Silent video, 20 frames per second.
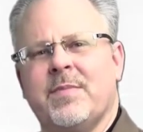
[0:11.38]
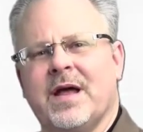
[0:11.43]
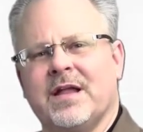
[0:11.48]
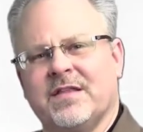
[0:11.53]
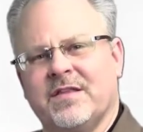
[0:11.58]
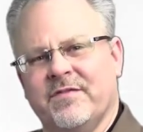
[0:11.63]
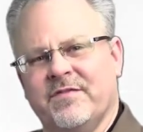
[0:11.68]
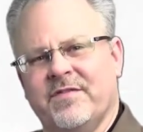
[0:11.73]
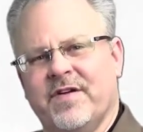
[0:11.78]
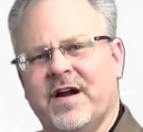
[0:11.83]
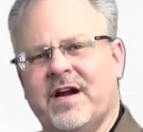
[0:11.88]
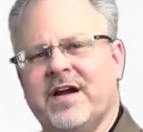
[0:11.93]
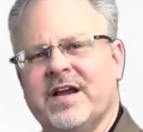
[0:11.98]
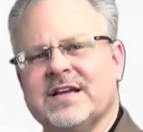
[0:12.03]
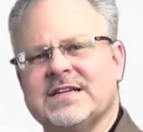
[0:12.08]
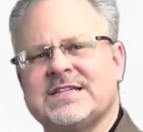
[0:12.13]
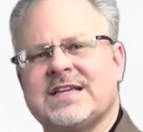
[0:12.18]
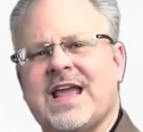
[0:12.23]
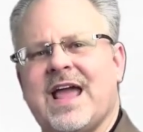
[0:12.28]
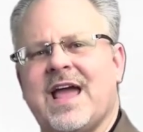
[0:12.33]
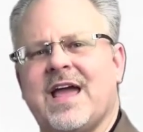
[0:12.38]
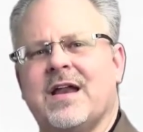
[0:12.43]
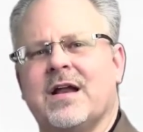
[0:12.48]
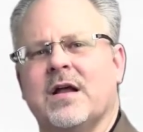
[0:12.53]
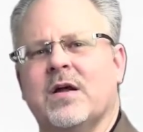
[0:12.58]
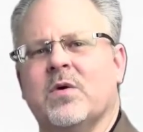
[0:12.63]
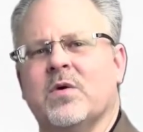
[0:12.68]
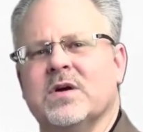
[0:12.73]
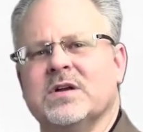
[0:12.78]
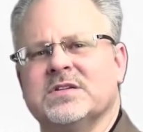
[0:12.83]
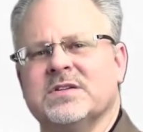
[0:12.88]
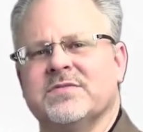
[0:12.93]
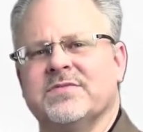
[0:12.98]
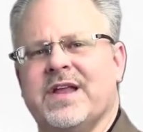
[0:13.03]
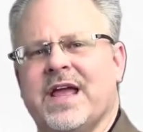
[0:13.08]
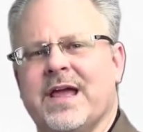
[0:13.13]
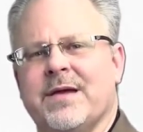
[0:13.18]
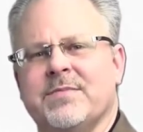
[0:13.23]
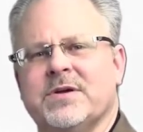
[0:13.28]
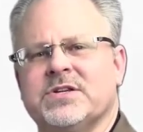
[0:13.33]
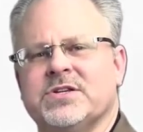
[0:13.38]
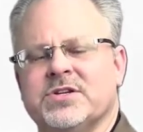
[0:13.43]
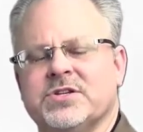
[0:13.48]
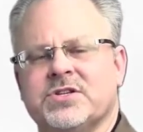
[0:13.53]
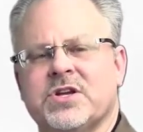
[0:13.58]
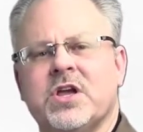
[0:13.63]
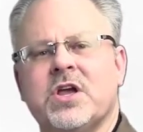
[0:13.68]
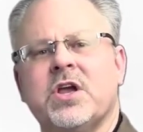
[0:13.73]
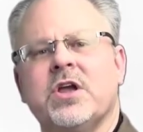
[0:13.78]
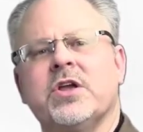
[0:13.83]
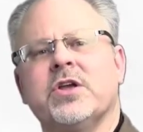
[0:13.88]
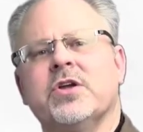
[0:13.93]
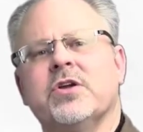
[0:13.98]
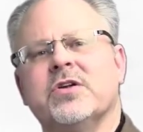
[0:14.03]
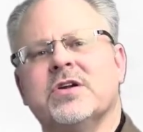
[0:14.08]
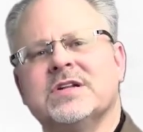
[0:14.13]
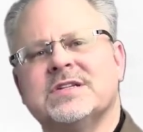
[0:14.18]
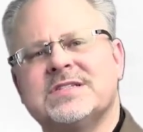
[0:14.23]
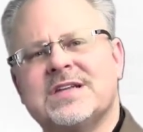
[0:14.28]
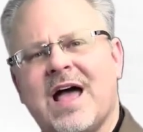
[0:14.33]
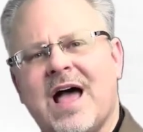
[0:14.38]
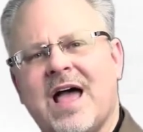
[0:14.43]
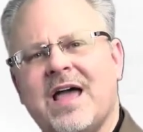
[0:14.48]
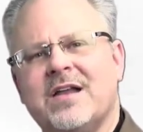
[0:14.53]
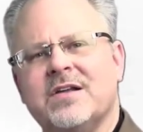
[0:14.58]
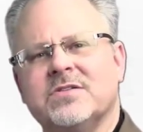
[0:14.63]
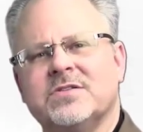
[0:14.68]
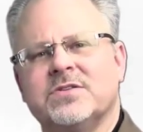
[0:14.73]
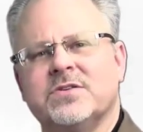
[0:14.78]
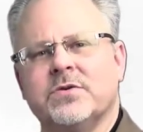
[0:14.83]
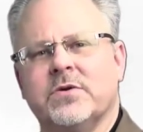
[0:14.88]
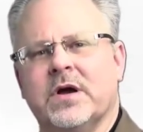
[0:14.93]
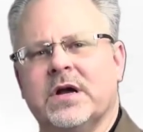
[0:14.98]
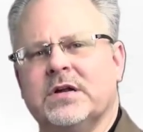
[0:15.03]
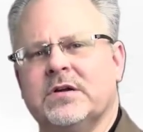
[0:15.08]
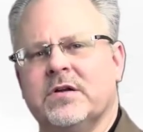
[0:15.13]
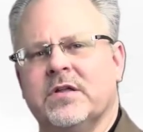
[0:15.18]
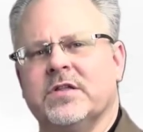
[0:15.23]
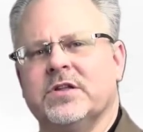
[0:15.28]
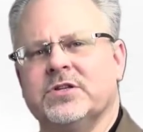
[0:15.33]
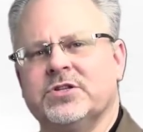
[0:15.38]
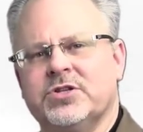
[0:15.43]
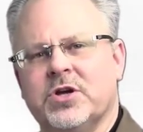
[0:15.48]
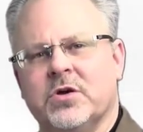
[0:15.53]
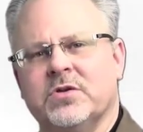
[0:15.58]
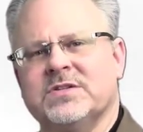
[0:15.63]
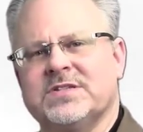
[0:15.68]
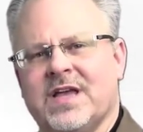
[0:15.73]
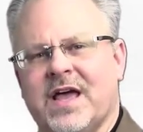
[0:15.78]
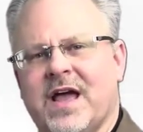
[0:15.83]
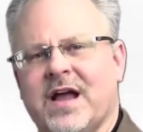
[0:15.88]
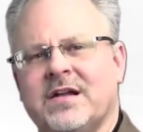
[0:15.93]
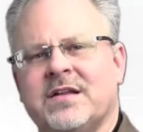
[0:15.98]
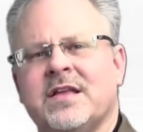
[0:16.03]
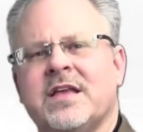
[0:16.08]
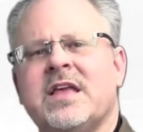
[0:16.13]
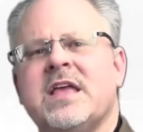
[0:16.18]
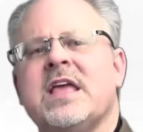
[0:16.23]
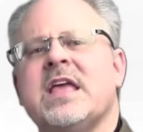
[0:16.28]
about the various categories of damages you're entitled to under the Jones Act